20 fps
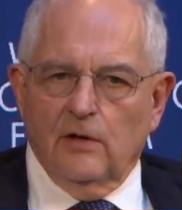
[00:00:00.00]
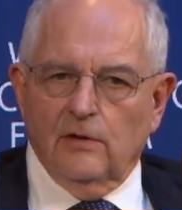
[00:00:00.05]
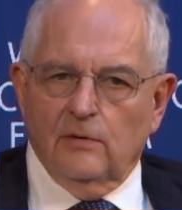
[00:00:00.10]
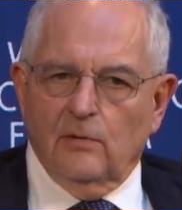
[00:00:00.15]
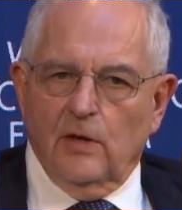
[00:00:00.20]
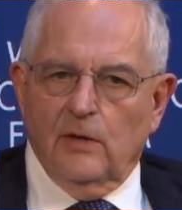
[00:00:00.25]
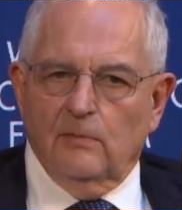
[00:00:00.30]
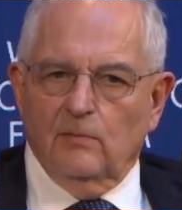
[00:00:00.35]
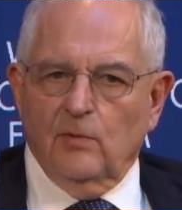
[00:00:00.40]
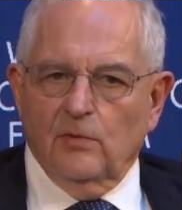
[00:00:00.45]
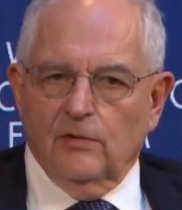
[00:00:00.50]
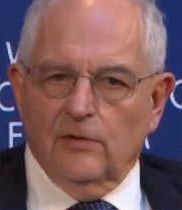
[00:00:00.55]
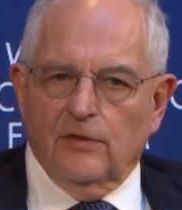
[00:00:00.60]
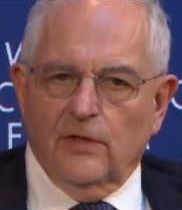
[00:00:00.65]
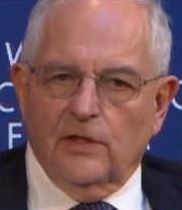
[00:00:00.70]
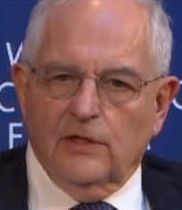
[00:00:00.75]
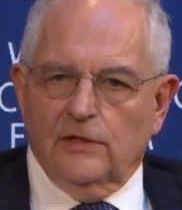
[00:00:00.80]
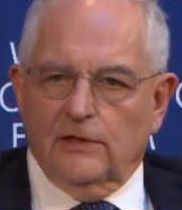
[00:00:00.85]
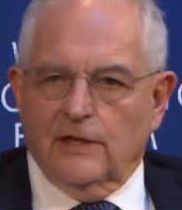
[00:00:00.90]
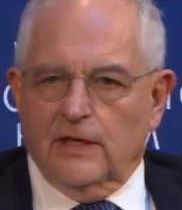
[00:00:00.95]
you're going to earn more than
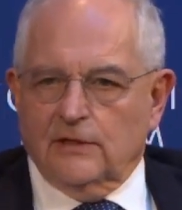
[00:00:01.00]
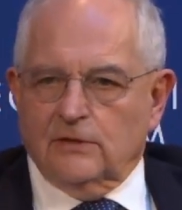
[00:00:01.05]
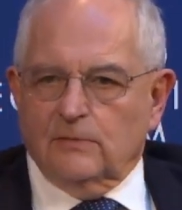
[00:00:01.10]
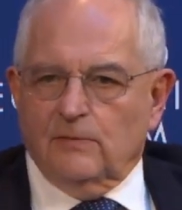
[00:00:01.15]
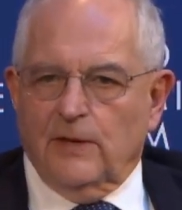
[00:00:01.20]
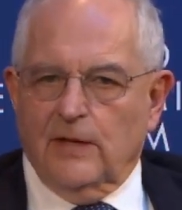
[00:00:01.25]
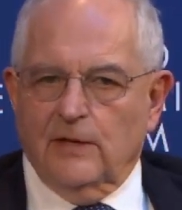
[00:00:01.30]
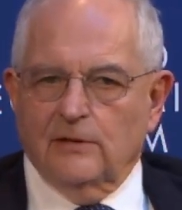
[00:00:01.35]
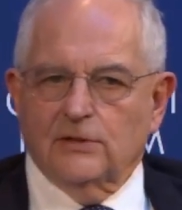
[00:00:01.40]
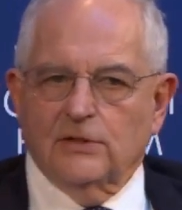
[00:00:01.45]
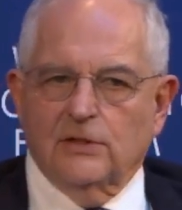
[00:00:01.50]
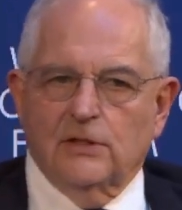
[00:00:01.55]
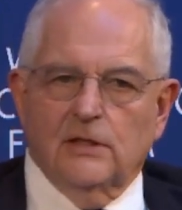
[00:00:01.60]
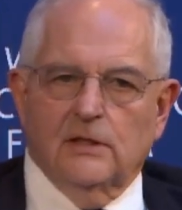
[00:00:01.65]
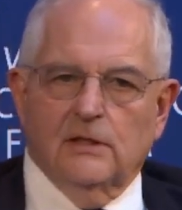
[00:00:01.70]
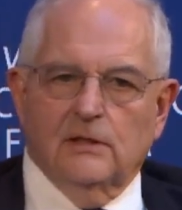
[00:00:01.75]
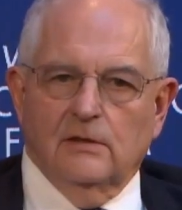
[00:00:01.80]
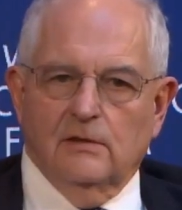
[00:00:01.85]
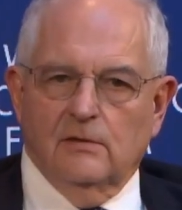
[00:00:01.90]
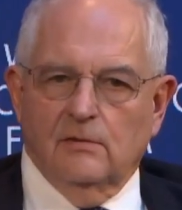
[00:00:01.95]
£30,000 a
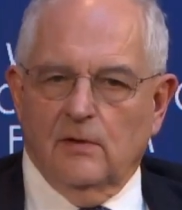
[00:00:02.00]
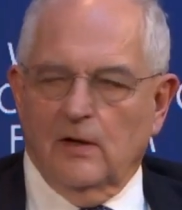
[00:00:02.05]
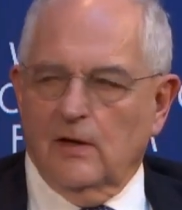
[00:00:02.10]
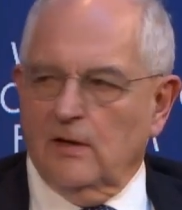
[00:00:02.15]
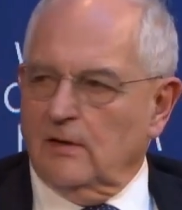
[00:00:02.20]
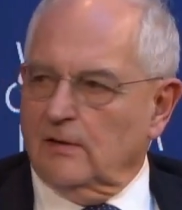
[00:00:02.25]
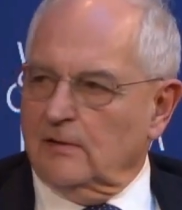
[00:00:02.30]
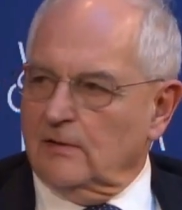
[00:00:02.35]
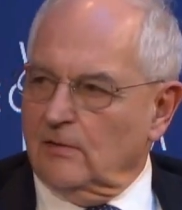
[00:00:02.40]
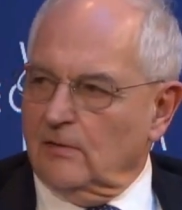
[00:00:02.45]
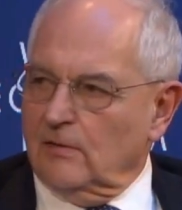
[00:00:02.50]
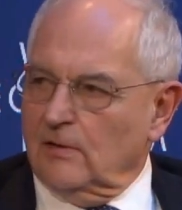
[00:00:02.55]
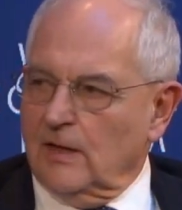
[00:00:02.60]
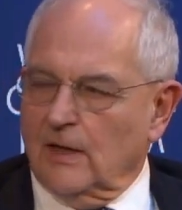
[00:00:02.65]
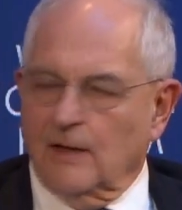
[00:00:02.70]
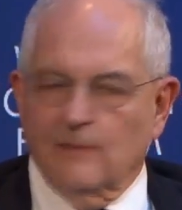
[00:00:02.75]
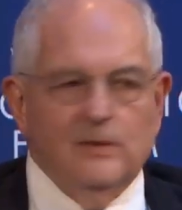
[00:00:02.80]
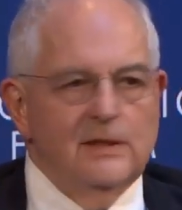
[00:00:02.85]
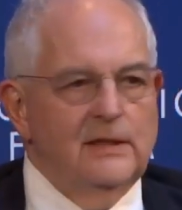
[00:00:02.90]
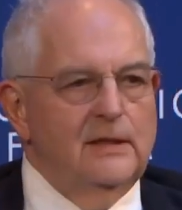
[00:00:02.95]
year, you can
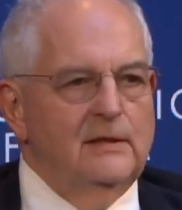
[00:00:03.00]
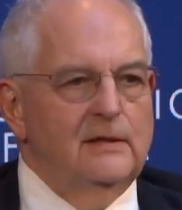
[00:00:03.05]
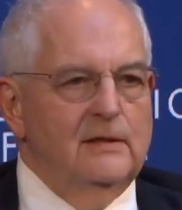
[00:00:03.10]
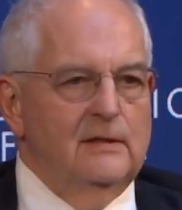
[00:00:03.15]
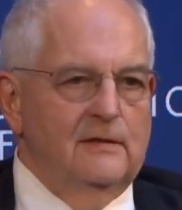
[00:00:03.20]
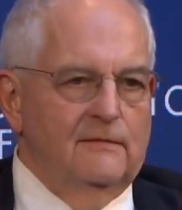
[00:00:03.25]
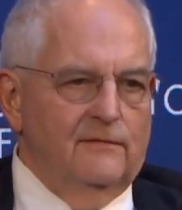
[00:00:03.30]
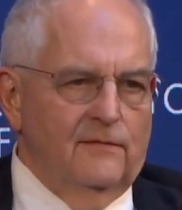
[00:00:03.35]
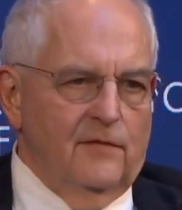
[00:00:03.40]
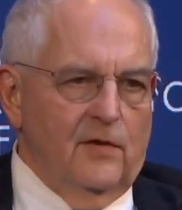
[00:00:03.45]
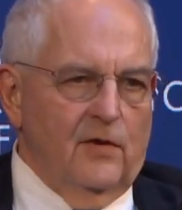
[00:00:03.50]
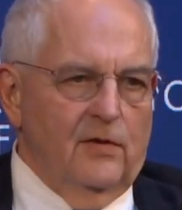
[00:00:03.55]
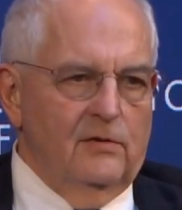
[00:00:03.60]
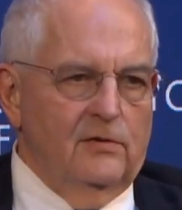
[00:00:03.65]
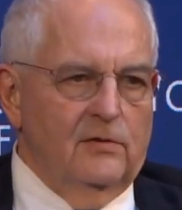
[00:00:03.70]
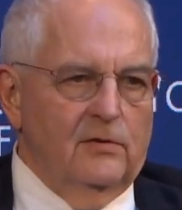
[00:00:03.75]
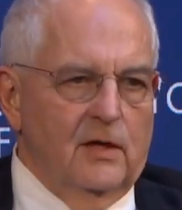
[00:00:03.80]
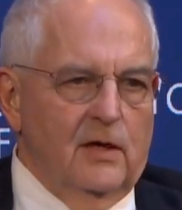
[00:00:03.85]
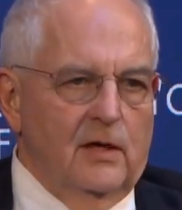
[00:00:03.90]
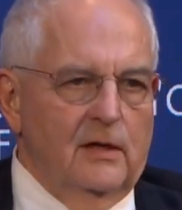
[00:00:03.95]
come in, and if
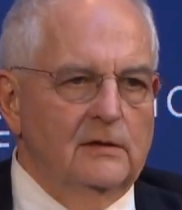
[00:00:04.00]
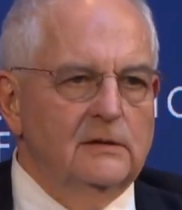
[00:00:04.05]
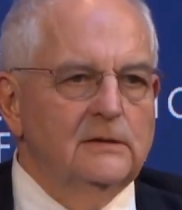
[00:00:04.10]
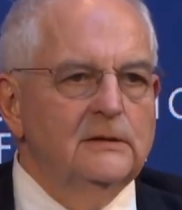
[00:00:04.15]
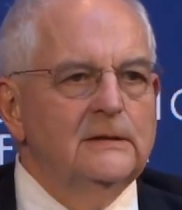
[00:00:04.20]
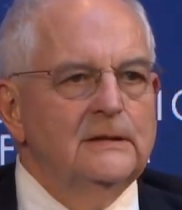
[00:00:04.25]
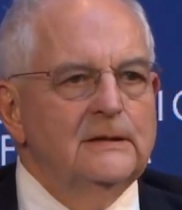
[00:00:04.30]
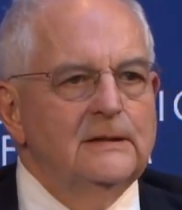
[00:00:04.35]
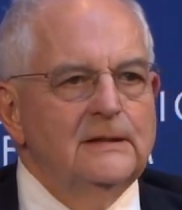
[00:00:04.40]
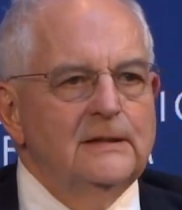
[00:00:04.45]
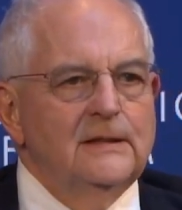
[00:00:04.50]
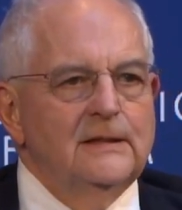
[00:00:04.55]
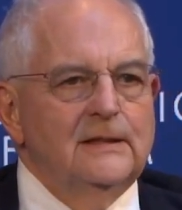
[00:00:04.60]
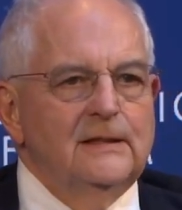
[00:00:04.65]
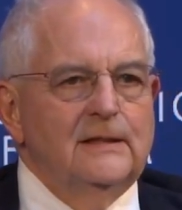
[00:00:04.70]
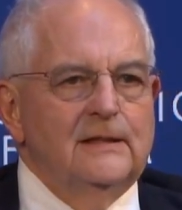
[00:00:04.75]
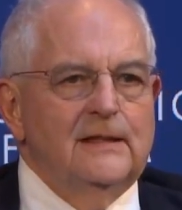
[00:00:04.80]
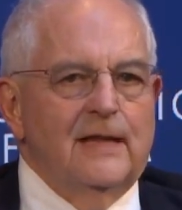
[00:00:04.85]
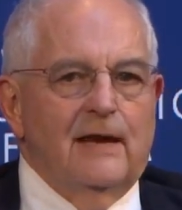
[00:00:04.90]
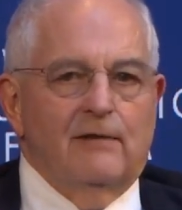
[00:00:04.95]
not, you can't.
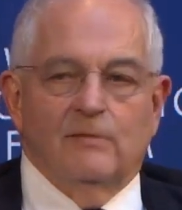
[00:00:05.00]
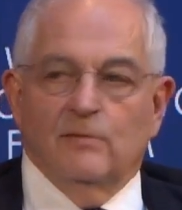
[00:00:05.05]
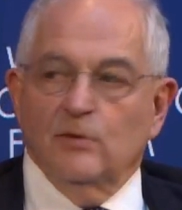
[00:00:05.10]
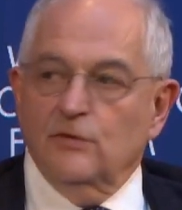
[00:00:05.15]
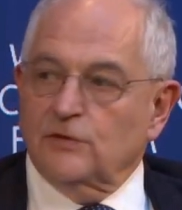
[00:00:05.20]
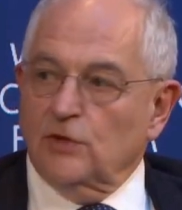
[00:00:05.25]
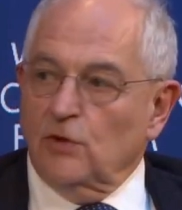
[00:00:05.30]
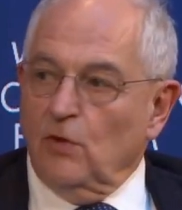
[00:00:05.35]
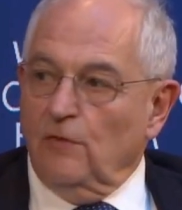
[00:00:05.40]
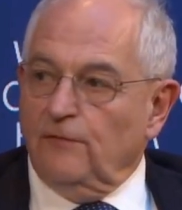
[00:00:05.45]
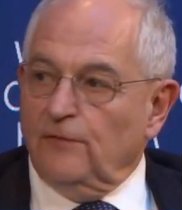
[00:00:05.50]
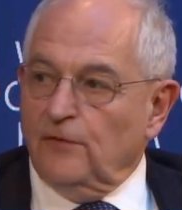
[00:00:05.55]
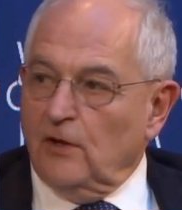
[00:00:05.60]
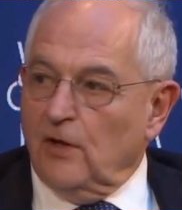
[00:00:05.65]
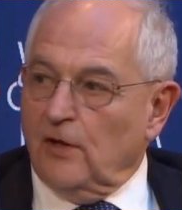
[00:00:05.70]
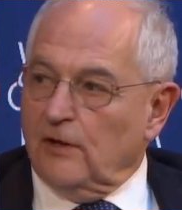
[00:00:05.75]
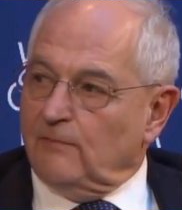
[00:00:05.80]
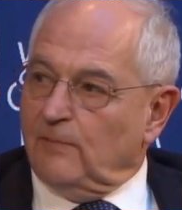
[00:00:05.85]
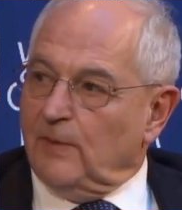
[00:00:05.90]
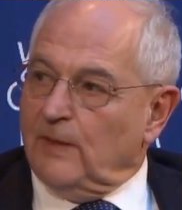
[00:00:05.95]
That removes an
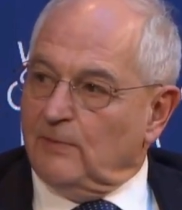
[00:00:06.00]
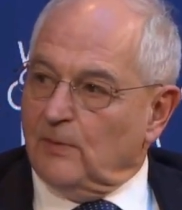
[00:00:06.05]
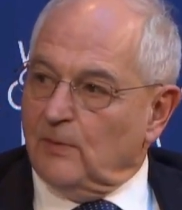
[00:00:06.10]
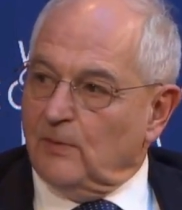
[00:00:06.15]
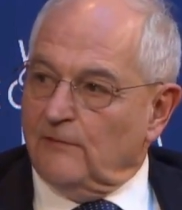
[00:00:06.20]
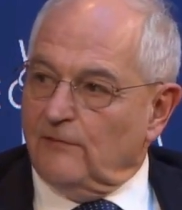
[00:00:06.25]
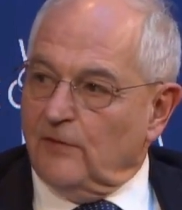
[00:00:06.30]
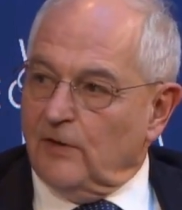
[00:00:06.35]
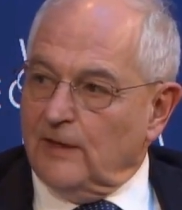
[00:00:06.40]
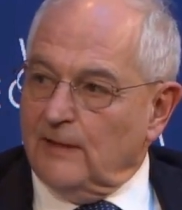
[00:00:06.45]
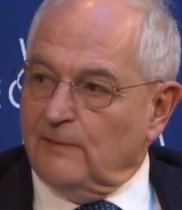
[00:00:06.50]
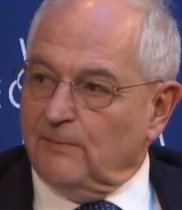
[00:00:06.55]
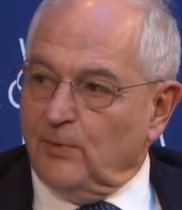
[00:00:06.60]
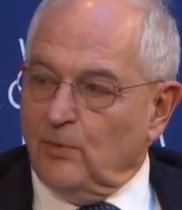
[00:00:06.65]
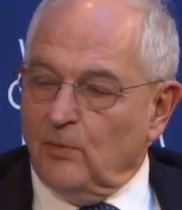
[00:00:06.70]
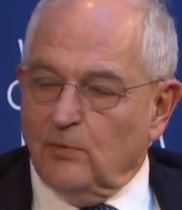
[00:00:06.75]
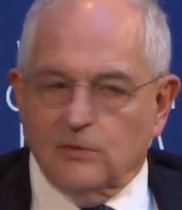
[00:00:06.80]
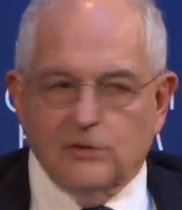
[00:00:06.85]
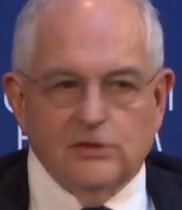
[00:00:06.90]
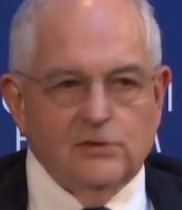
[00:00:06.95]
awful lot of people who are very
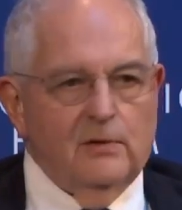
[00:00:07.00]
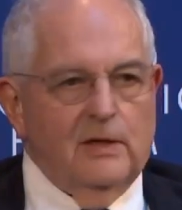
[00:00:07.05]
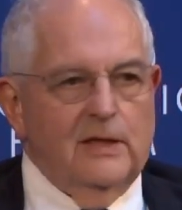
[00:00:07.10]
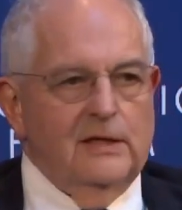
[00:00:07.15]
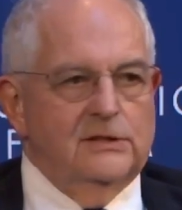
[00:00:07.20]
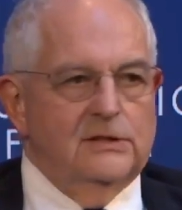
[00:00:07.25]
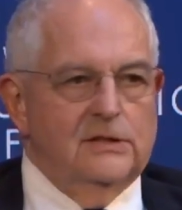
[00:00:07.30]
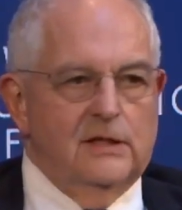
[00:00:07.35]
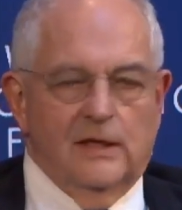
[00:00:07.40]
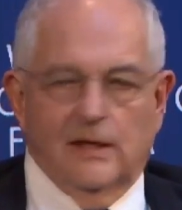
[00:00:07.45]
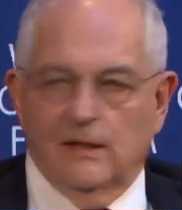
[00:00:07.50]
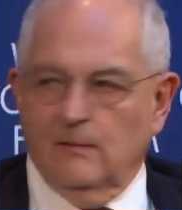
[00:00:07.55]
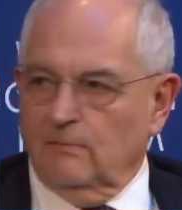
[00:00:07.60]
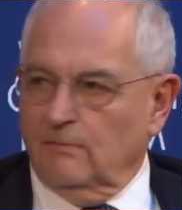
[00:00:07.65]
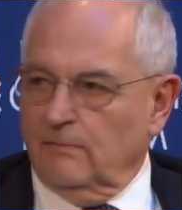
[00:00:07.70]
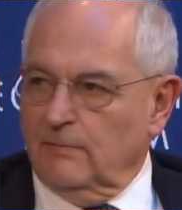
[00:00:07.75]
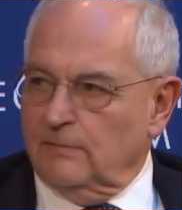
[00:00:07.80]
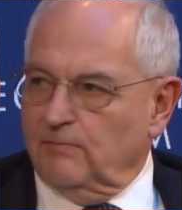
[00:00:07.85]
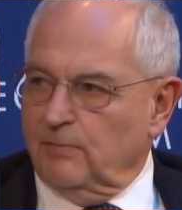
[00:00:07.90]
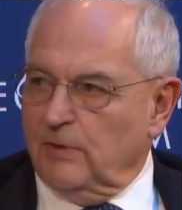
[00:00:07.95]
important to us,
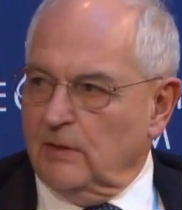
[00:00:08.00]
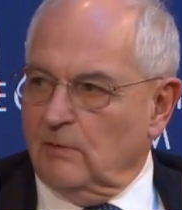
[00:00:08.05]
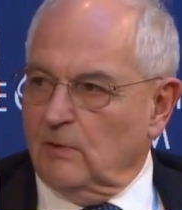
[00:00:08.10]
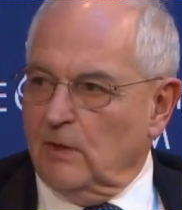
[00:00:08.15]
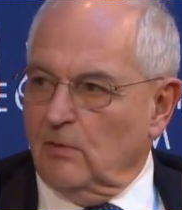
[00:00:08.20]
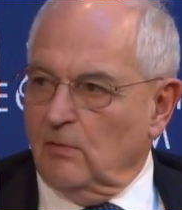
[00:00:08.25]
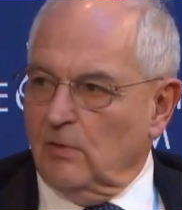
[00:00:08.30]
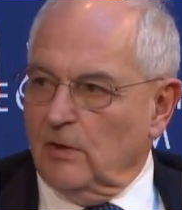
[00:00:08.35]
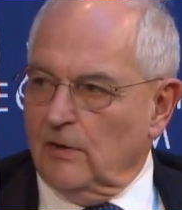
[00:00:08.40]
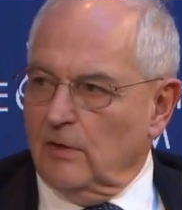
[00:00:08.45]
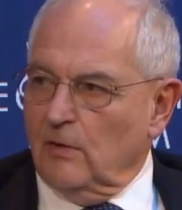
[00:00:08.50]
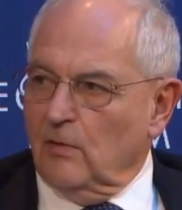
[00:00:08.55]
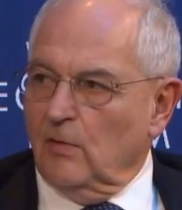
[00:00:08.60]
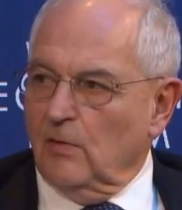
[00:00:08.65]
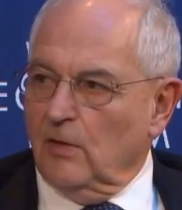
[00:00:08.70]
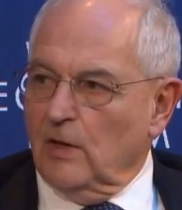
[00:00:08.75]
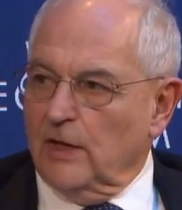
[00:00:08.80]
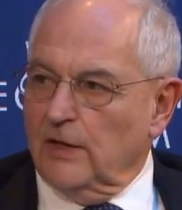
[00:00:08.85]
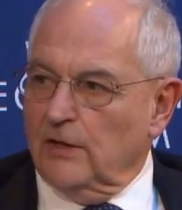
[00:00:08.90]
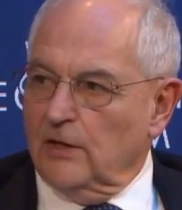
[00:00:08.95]
like pretty well
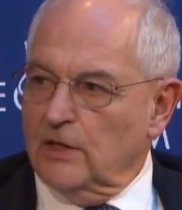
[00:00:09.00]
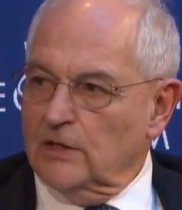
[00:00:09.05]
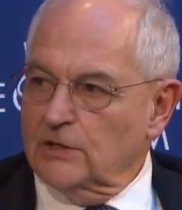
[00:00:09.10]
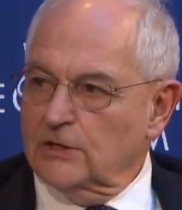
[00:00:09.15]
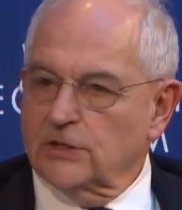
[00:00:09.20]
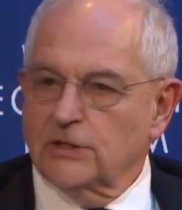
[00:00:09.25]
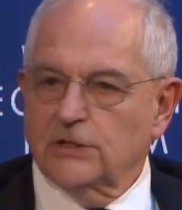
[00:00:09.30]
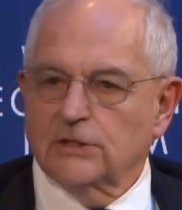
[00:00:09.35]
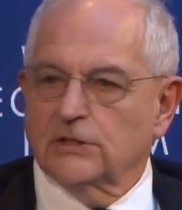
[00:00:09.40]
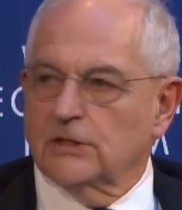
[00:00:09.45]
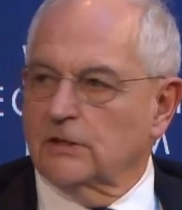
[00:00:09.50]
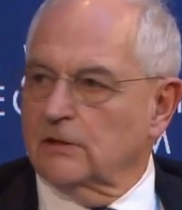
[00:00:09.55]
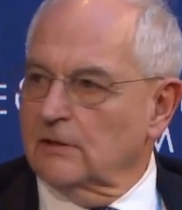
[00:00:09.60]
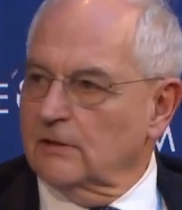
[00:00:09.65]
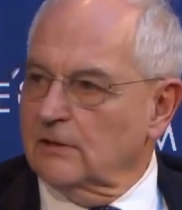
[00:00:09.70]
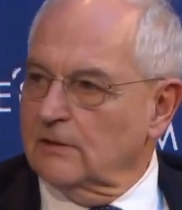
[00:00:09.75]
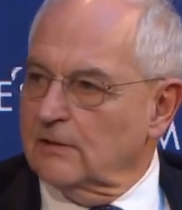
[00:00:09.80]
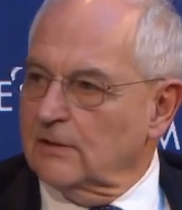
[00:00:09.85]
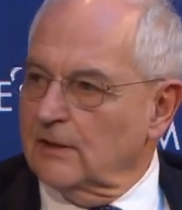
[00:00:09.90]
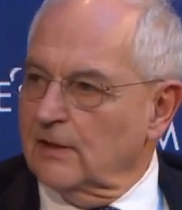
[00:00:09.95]
all our nurses
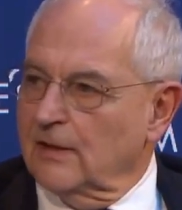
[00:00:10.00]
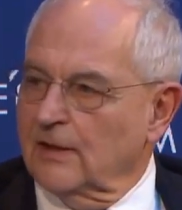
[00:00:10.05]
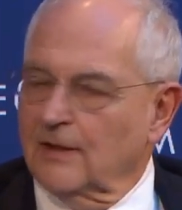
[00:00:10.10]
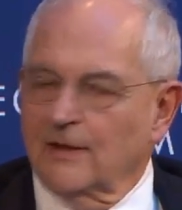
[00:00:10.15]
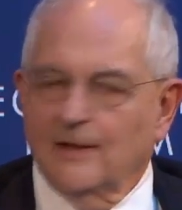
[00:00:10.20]
and